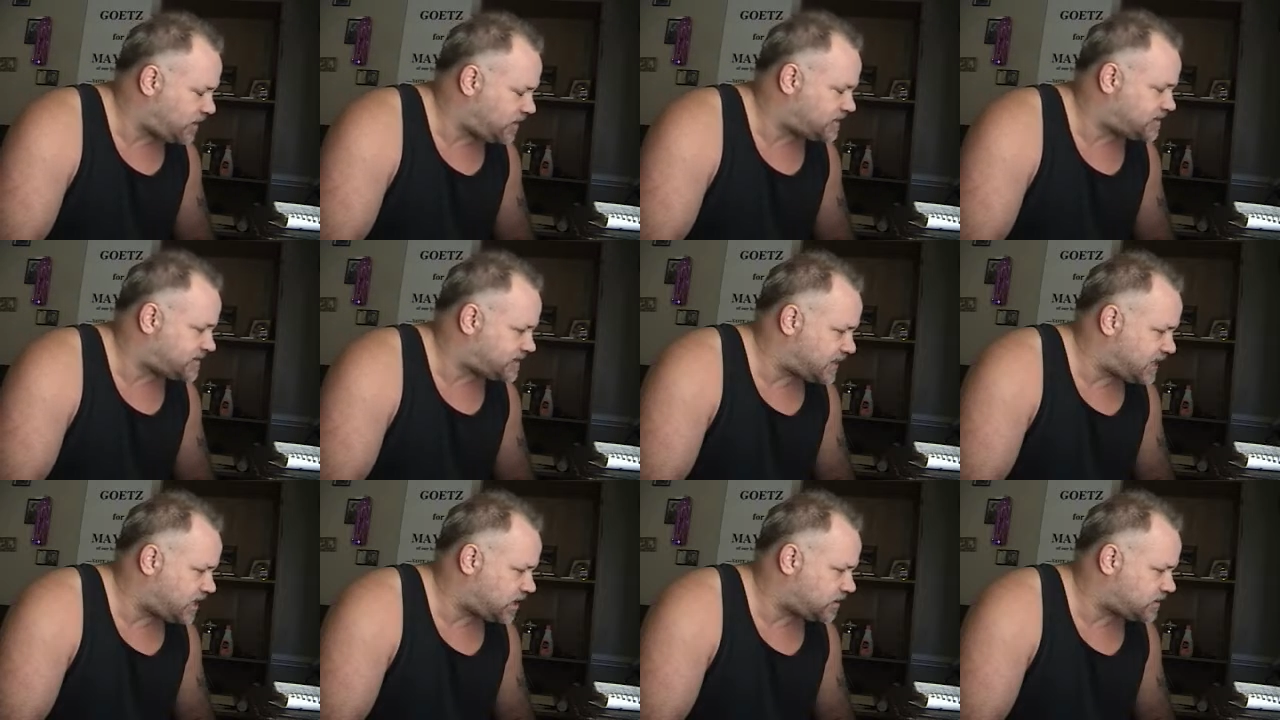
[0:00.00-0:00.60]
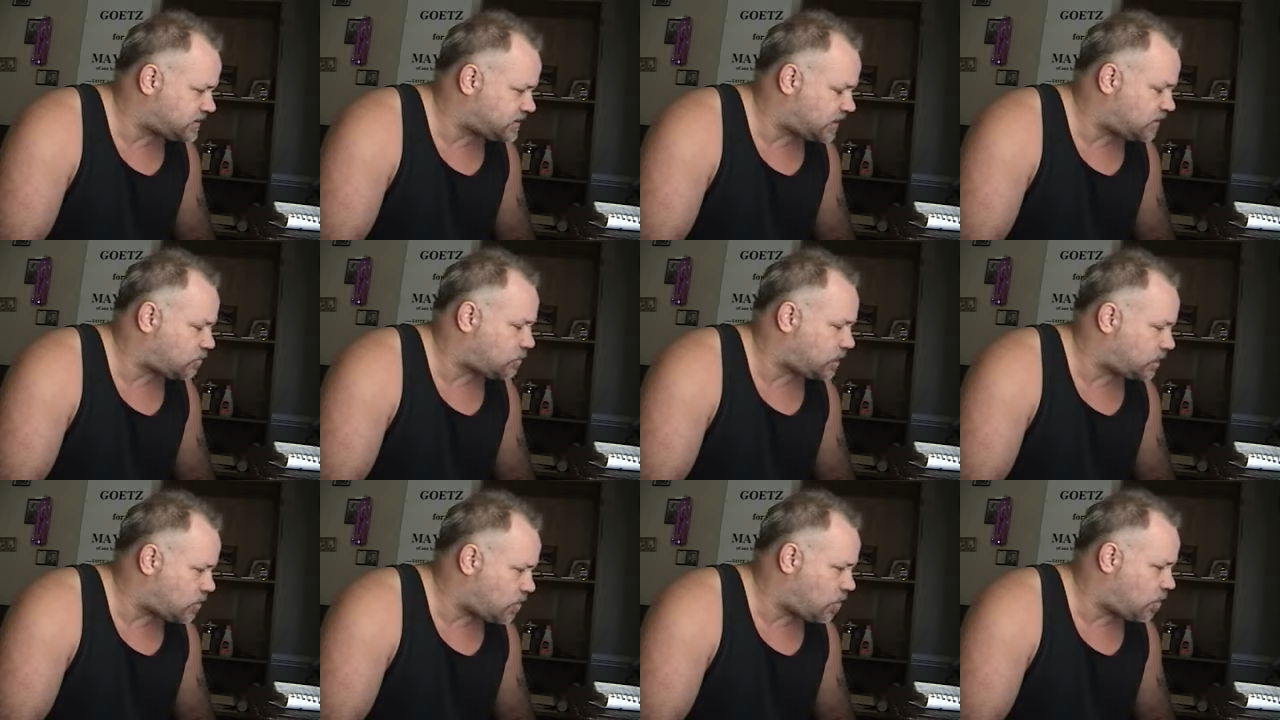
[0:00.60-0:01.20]
these things
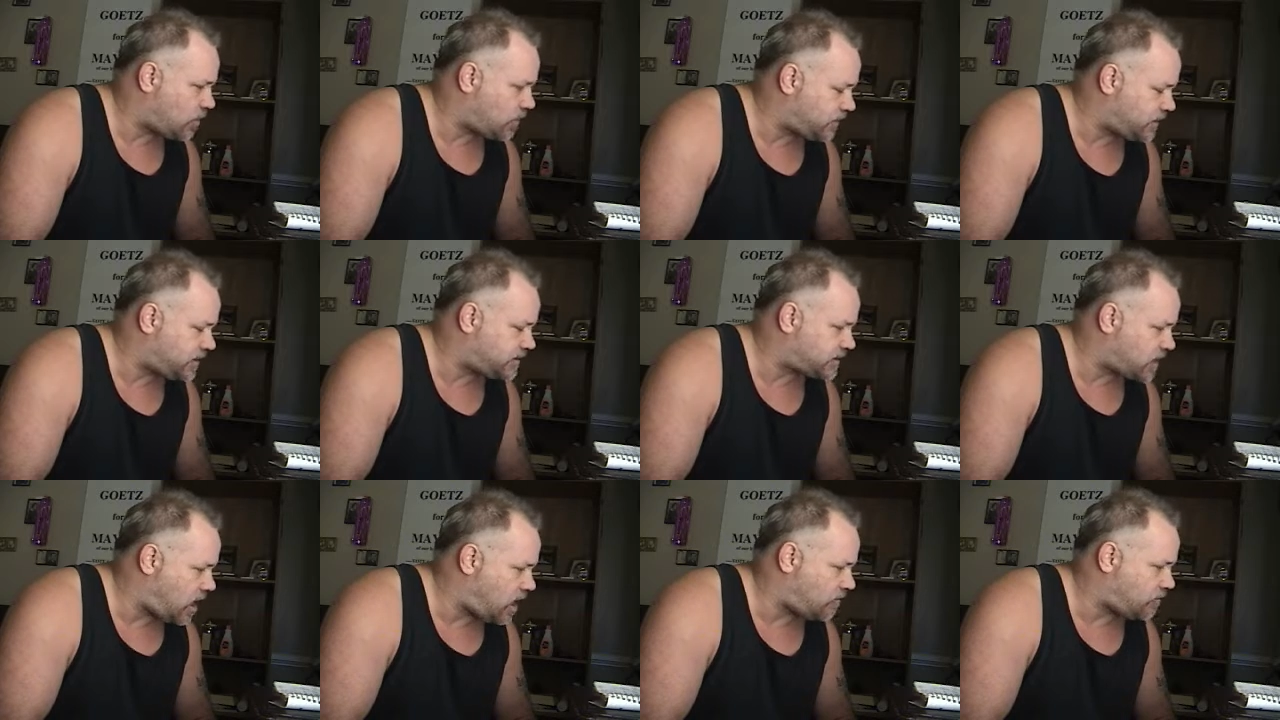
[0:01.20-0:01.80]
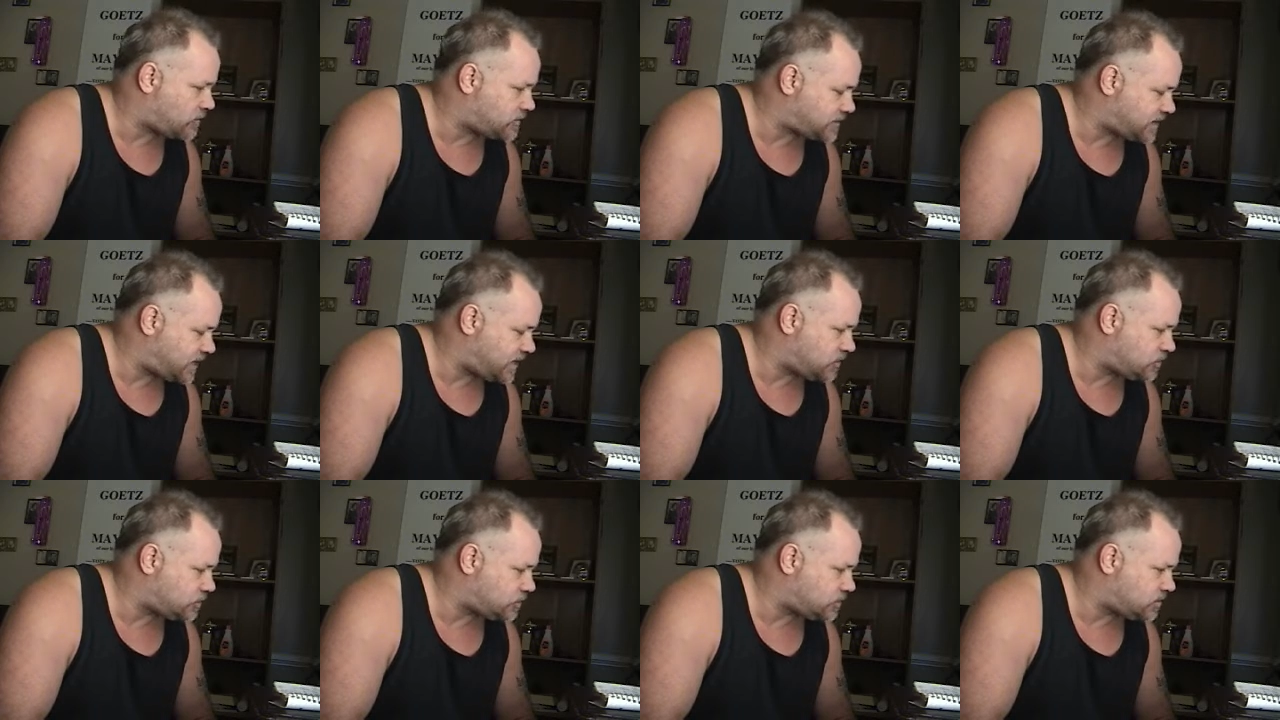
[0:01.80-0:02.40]
and record these
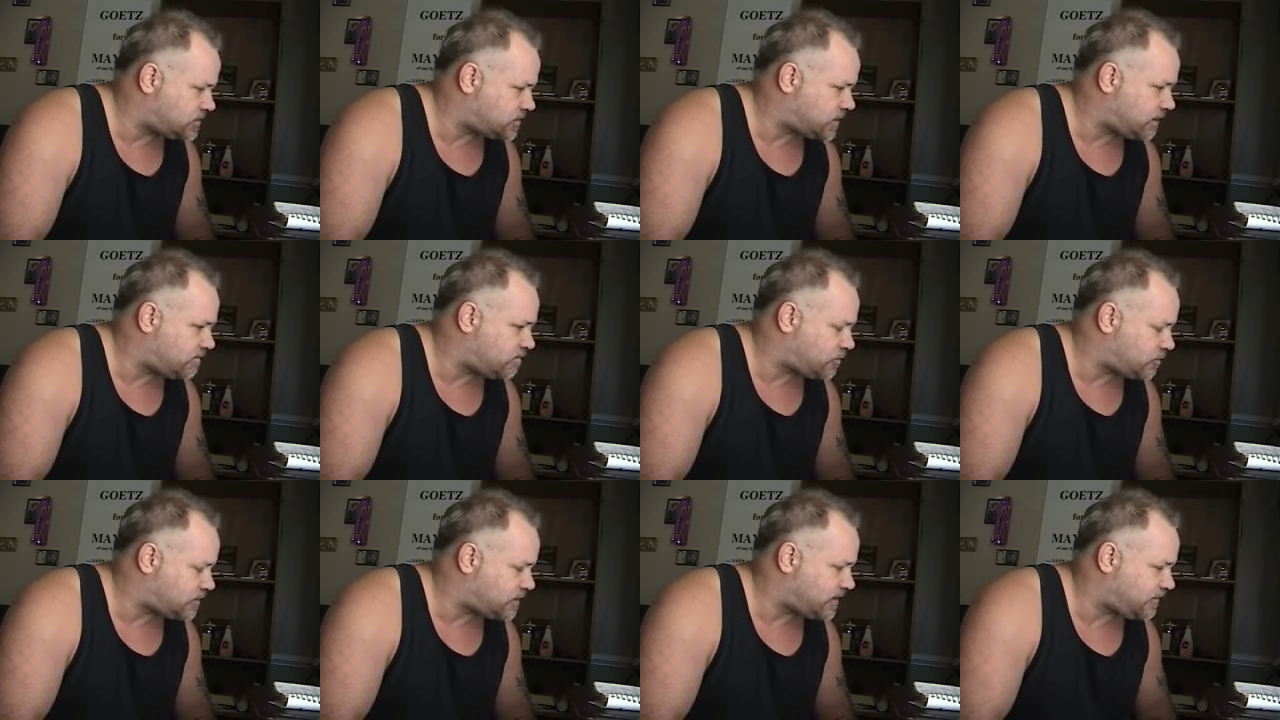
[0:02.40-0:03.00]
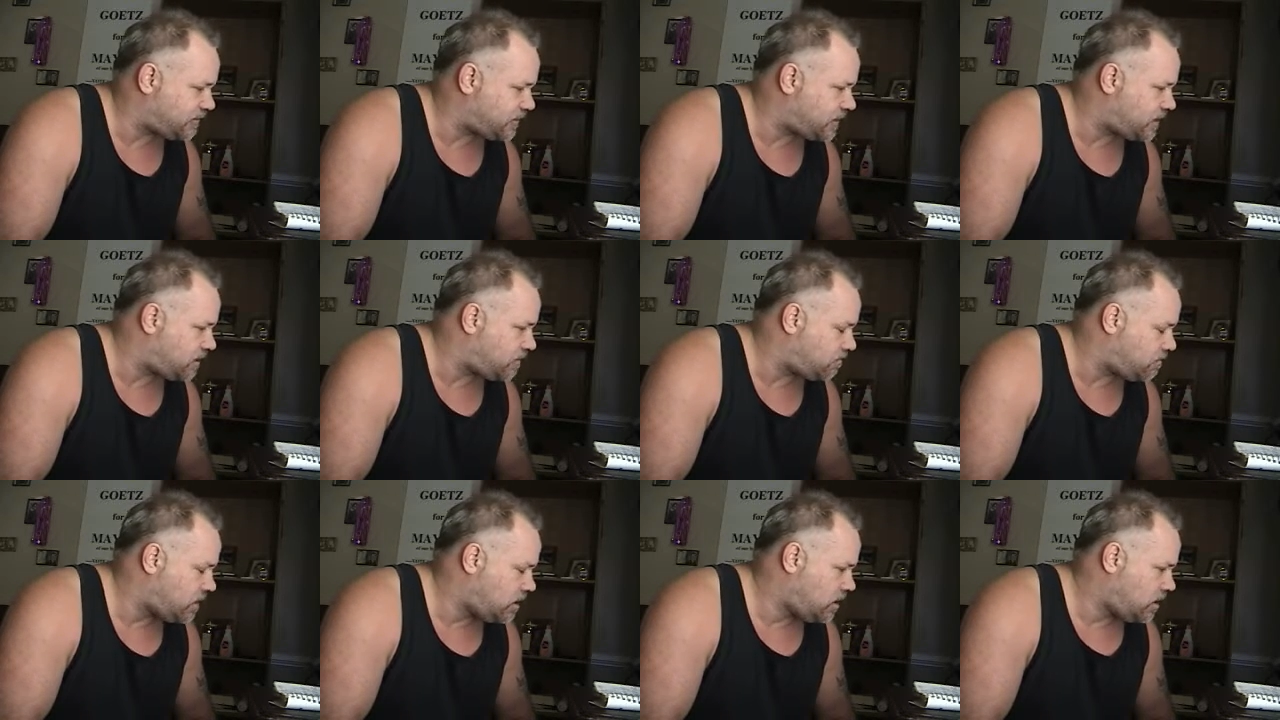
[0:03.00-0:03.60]
conversations and present
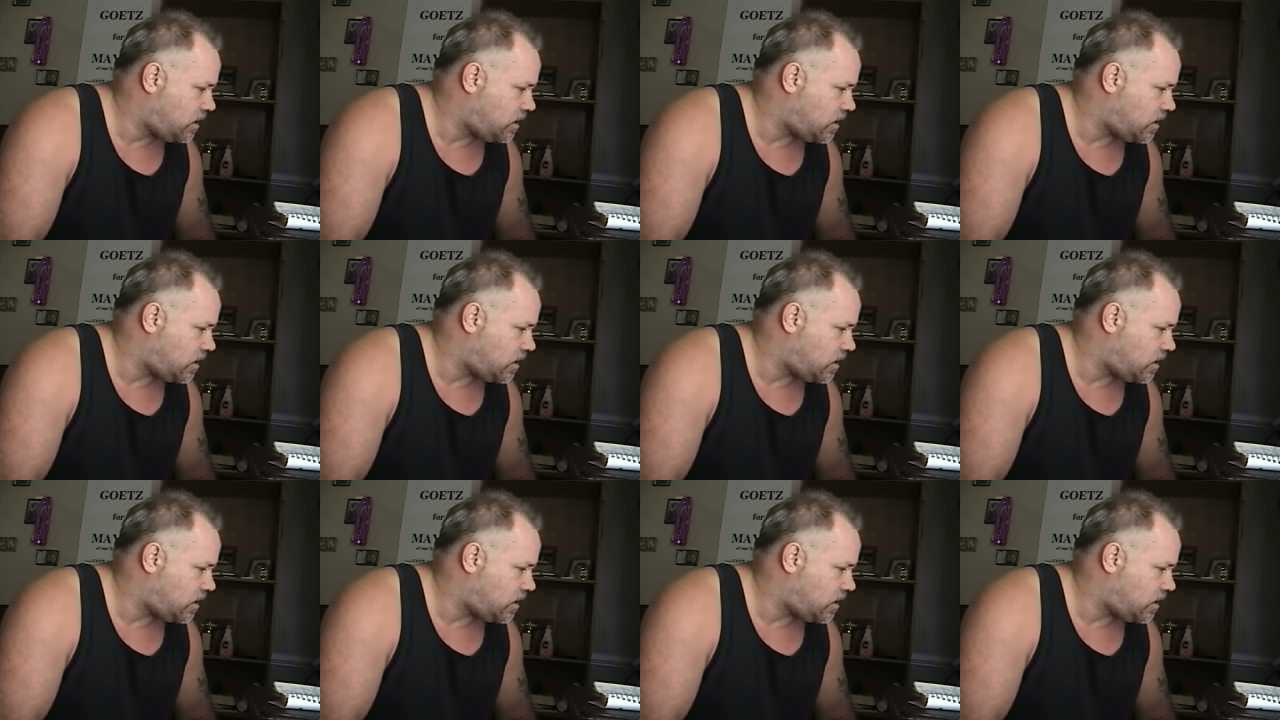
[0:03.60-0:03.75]
them,